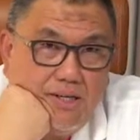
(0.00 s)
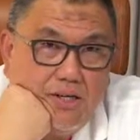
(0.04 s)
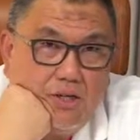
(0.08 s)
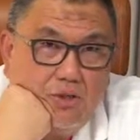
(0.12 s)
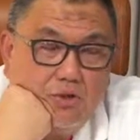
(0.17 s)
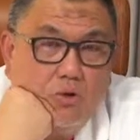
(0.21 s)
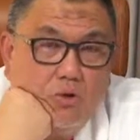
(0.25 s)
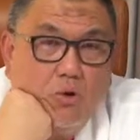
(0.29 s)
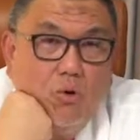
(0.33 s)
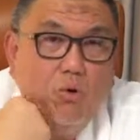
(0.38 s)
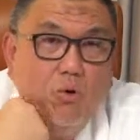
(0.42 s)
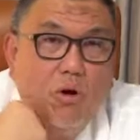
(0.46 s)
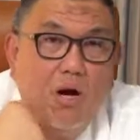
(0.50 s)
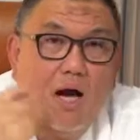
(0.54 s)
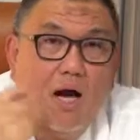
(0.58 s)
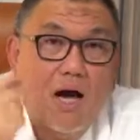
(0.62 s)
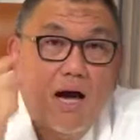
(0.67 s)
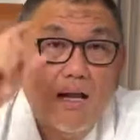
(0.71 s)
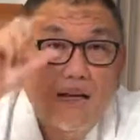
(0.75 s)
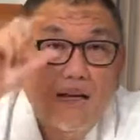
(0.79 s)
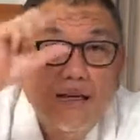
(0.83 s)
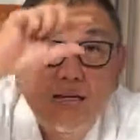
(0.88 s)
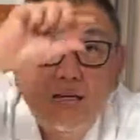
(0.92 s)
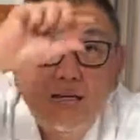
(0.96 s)
So
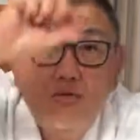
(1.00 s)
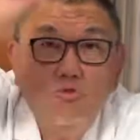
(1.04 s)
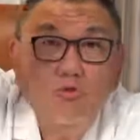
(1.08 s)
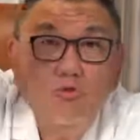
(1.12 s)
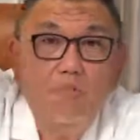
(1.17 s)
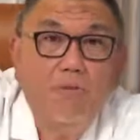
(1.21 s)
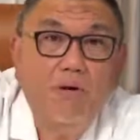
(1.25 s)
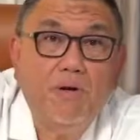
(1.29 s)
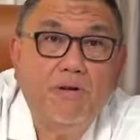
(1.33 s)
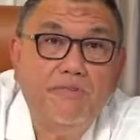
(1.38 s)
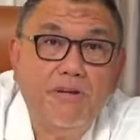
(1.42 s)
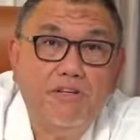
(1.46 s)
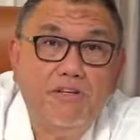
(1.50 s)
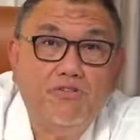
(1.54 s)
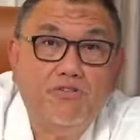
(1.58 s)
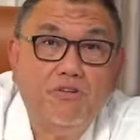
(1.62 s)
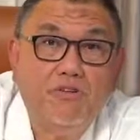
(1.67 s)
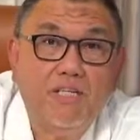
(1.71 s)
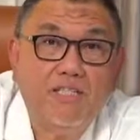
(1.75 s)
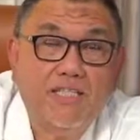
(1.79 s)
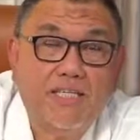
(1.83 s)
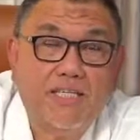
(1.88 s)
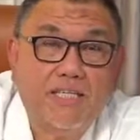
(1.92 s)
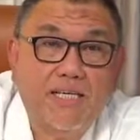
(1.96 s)
under
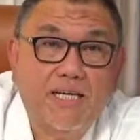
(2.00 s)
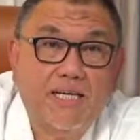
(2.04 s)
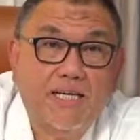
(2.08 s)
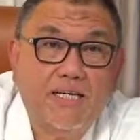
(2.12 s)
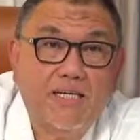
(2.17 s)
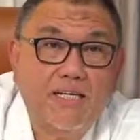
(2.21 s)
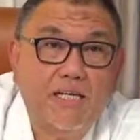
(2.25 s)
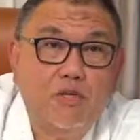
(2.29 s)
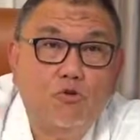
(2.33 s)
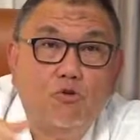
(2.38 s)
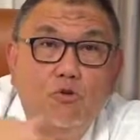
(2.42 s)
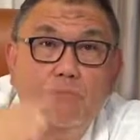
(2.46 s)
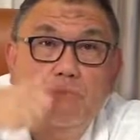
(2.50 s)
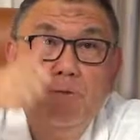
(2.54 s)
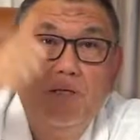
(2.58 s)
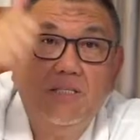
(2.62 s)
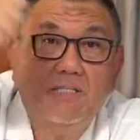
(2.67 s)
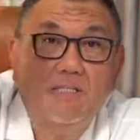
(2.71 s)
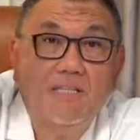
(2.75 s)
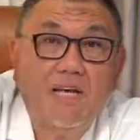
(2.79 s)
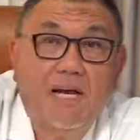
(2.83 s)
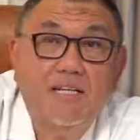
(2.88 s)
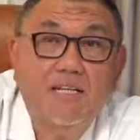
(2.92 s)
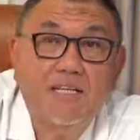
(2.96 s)
supraventricular tachycardia, it could be
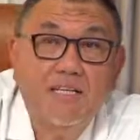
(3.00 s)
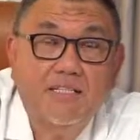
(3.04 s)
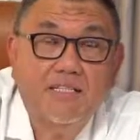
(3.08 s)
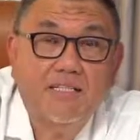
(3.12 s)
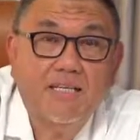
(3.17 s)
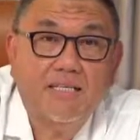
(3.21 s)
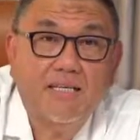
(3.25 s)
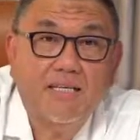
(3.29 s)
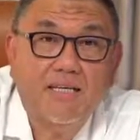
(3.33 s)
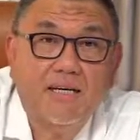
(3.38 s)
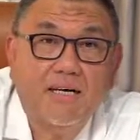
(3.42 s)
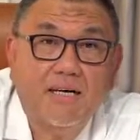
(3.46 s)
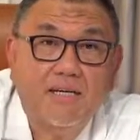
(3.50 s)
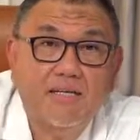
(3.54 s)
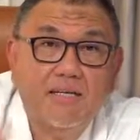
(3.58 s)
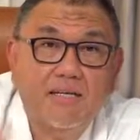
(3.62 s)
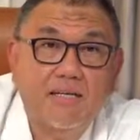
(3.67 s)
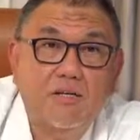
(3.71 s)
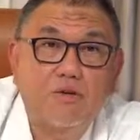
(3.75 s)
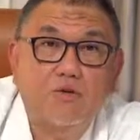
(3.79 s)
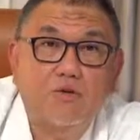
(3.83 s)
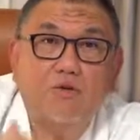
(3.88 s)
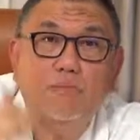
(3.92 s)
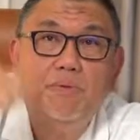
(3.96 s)
sinus
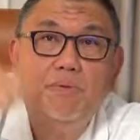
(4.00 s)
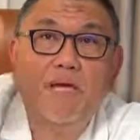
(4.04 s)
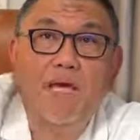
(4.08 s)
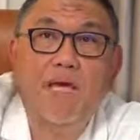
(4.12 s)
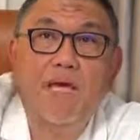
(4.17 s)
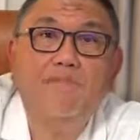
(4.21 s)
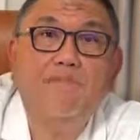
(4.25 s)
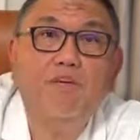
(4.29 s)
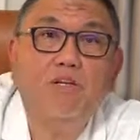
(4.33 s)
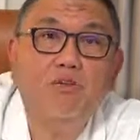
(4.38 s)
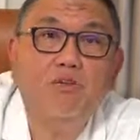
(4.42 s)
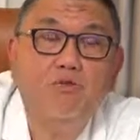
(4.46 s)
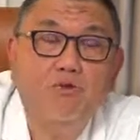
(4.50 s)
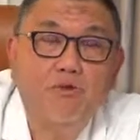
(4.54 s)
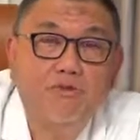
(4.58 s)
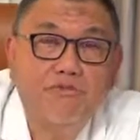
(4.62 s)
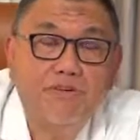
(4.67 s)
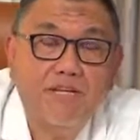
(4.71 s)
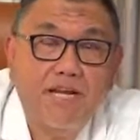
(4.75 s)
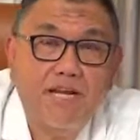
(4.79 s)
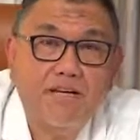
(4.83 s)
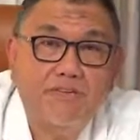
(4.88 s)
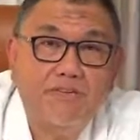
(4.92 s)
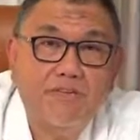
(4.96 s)
tachycardia, it could be AV node
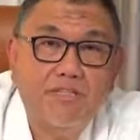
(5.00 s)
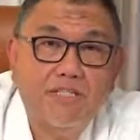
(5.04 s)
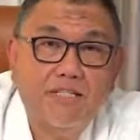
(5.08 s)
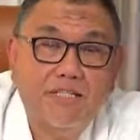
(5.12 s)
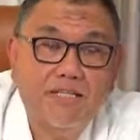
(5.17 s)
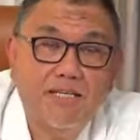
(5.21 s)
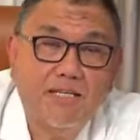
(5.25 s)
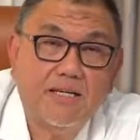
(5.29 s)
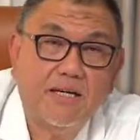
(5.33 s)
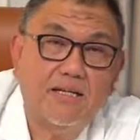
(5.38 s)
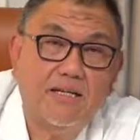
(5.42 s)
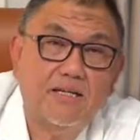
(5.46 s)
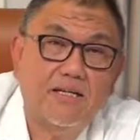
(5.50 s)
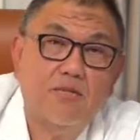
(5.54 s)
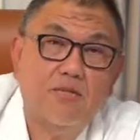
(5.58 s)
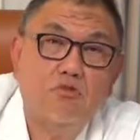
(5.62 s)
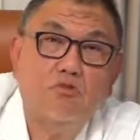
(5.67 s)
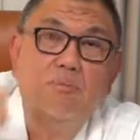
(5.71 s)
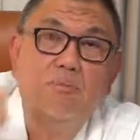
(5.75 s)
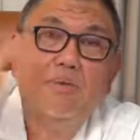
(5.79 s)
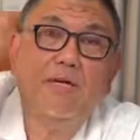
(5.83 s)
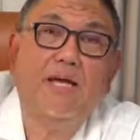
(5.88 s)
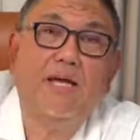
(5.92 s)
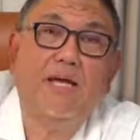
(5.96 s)
reentrant tachycardia, it
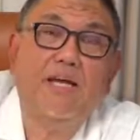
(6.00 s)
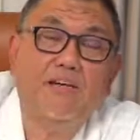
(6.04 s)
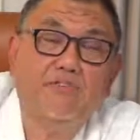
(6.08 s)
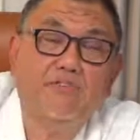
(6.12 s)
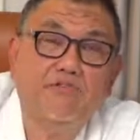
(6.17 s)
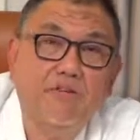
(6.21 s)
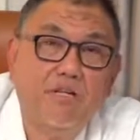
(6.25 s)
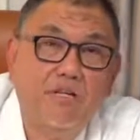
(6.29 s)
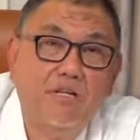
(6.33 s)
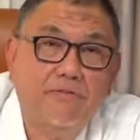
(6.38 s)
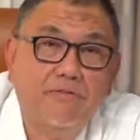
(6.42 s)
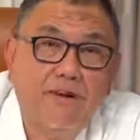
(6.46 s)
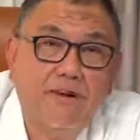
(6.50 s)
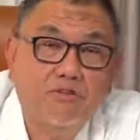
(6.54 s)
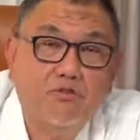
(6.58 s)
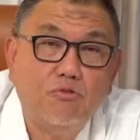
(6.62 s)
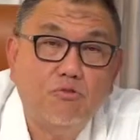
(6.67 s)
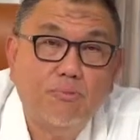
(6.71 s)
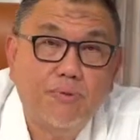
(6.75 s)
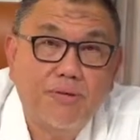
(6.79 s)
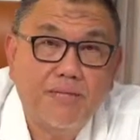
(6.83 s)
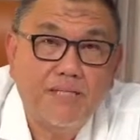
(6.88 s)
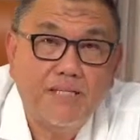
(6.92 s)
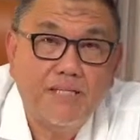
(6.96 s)
could be atrial
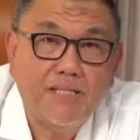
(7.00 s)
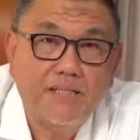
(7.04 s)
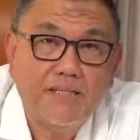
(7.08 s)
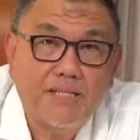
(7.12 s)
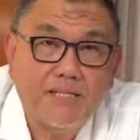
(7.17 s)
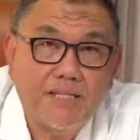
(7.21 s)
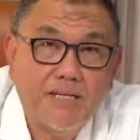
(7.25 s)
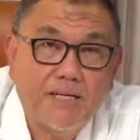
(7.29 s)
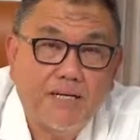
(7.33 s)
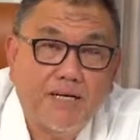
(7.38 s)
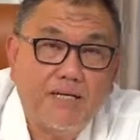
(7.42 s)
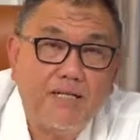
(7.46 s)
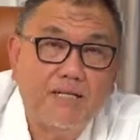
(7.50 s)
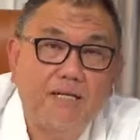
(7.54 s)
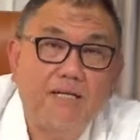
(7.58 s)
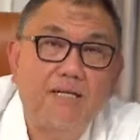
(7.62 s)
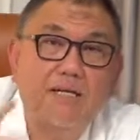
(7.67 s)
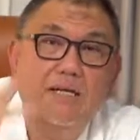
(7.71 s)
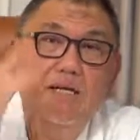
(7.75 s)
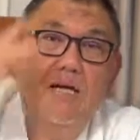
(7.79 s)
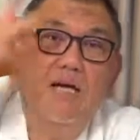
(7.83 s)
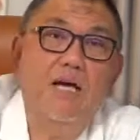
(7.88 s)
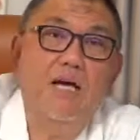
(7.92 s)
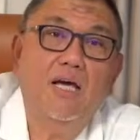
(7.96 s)
reciprocating tachycardia,
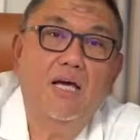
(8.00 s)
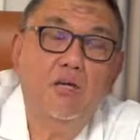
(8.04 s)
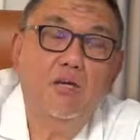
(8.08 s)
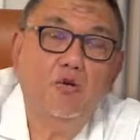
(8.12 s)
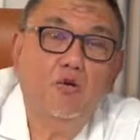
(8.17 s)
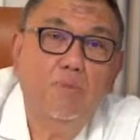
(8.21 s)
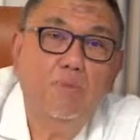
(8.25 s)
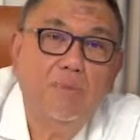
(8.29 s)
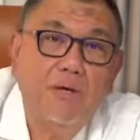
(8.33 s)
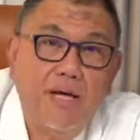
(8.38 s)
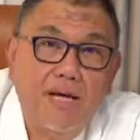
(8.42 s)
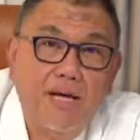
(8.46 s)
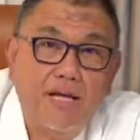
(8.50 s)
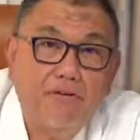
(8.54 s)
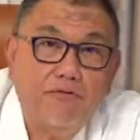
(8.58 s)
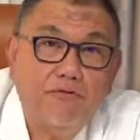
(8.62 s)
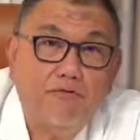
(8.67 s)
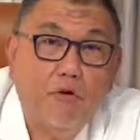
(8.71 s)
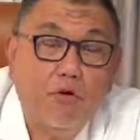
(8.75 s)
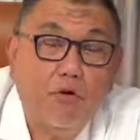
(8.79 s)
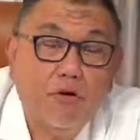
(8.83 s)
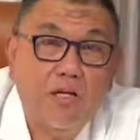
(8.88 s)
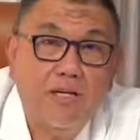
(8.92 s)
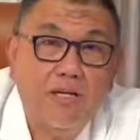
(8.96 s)
it could be
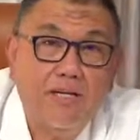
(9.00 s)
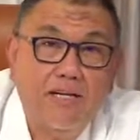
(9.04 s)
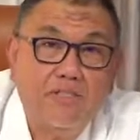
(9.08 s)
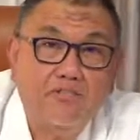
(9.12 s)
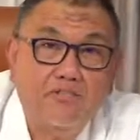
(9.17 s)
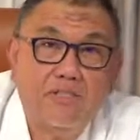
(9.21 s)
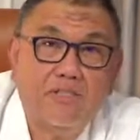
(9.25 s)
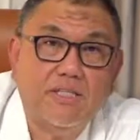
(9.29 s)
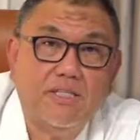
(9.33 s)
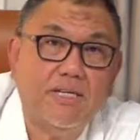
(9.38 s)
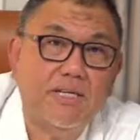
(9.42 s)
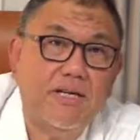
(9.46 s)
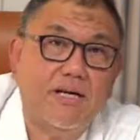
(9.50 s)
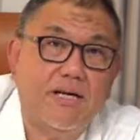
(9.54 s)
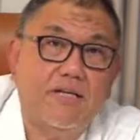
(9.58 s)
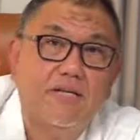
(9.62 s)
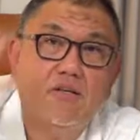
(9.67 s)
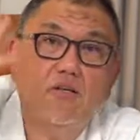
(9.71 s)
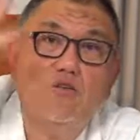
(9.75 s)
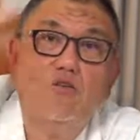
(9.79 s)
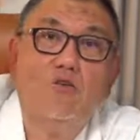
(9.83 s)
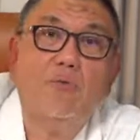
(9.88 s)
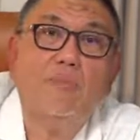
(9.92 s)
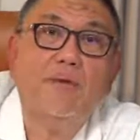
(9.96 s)
focal atrial
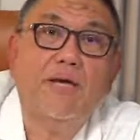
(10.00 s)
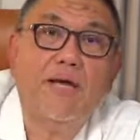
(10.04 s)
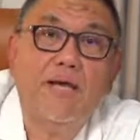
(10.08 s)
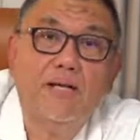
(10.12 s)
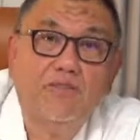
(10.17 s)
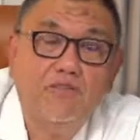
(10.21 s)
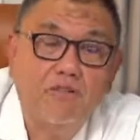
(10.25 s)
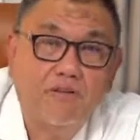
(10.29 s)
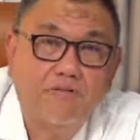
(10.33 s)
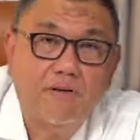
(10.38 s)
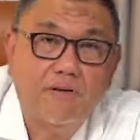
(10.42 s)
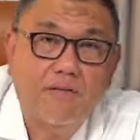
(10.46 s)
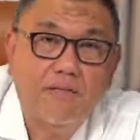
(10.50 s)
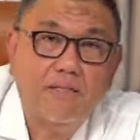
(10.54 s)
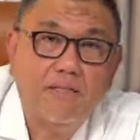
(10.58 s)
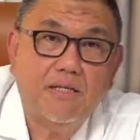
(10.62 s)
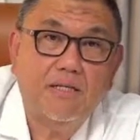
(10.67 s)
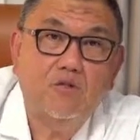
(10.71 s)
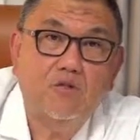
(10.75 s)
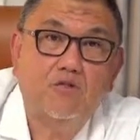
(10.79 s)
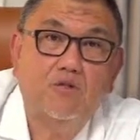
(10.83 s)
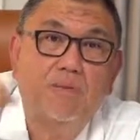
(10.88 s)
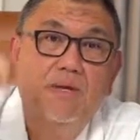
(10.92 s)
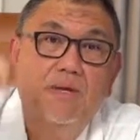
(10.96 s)
tachycardia, it could be atrial flutter,
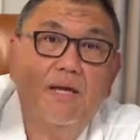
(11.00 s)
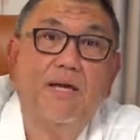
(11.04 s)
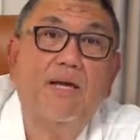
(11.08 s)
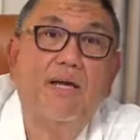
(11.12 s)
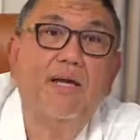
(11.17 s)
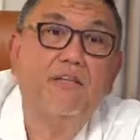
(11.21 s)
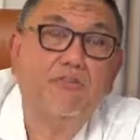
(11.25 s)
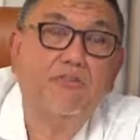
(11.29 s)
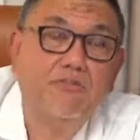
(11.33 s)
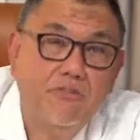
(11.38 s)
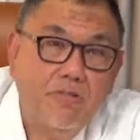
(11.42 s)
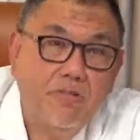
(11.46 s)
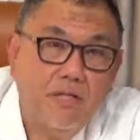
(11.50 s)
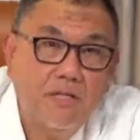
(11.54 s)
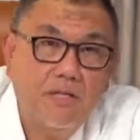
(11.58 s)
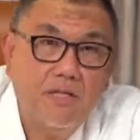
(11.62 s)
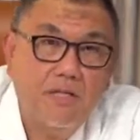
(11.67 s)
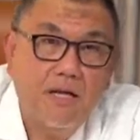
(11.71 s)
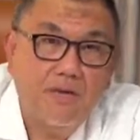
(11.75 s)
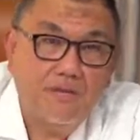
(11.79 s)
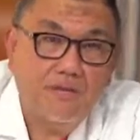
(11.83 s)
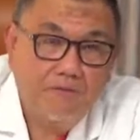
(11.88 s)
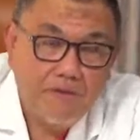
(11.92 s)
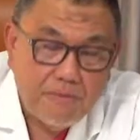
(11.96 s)
it could be
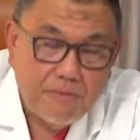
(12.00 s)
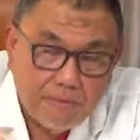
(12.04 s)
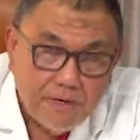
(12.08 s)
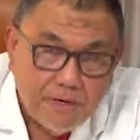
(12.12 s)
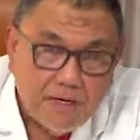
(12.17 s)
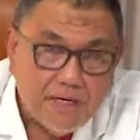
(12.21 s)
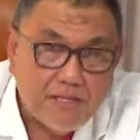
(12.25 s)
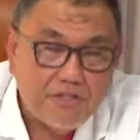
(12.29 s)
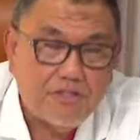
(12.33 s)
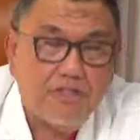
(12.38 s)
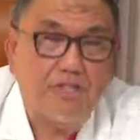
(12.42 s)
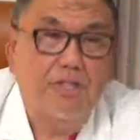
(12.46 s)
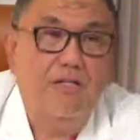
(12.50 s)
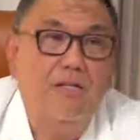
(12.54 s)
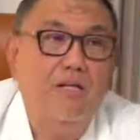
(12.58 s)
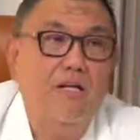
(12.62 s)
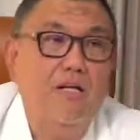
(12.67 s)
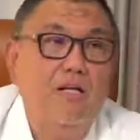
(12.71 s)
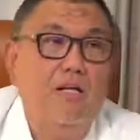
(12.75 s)
atrial fibrillation.